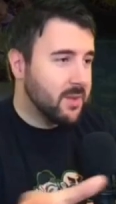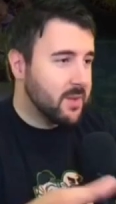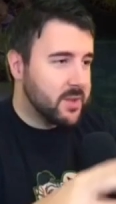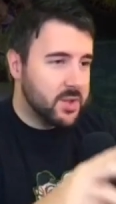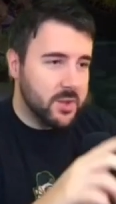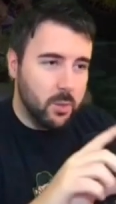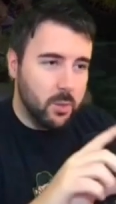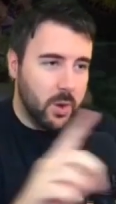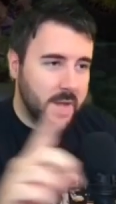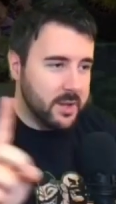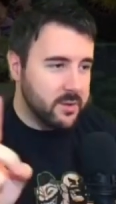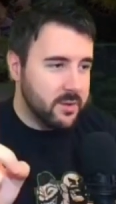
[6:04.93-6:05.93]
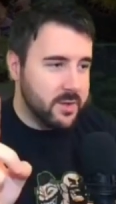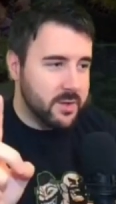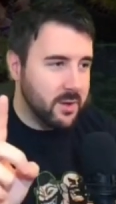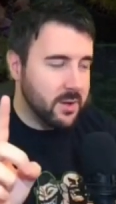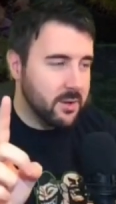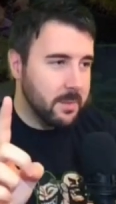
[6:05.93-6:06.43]
if it's just one extra
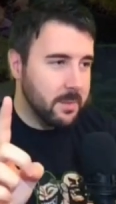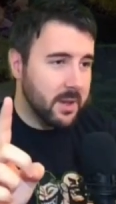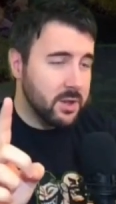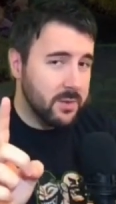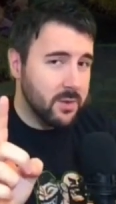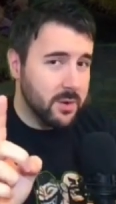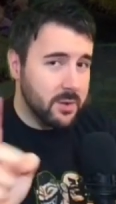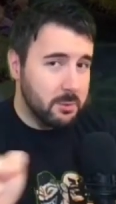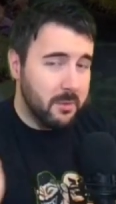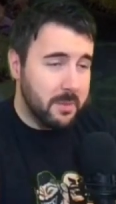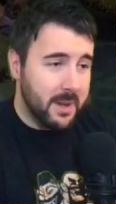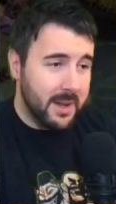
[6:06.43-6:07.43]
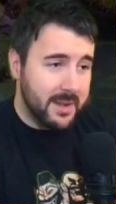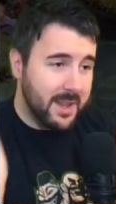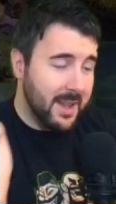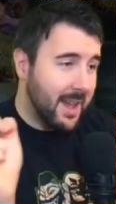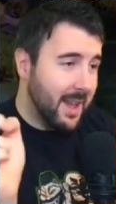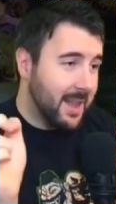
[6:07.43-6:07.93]
Snotling on the pitch, you've got 12 players,
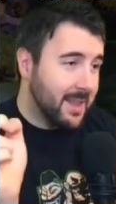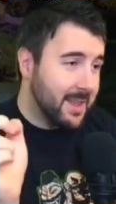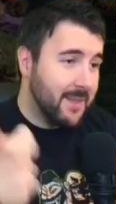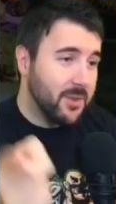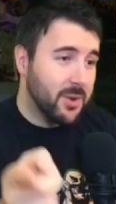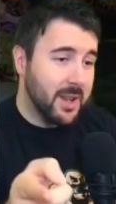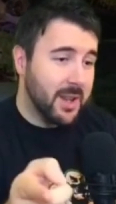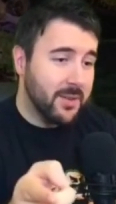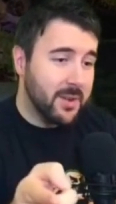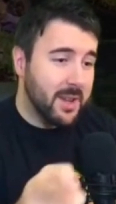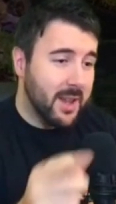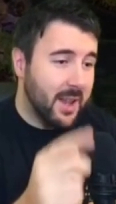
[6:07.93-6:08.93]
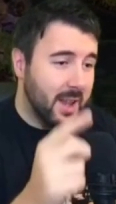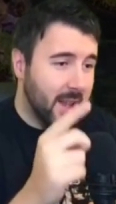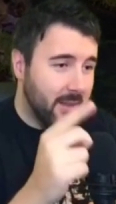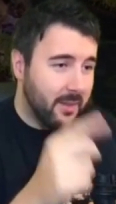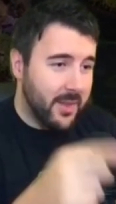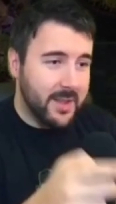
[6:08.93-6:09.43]
they've got 11.
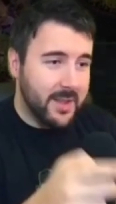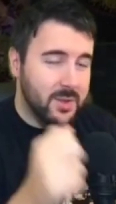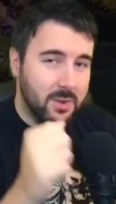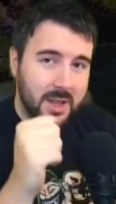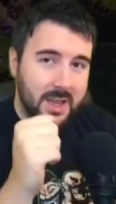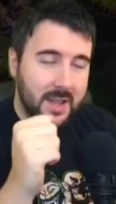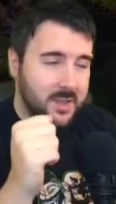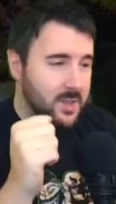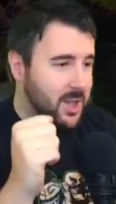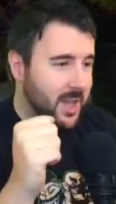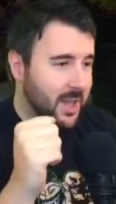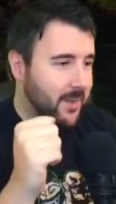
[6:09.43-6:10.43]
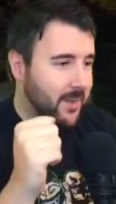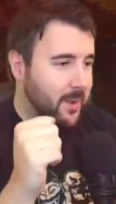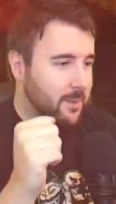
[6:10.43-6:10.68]
That Snotling gets a cheeky foul.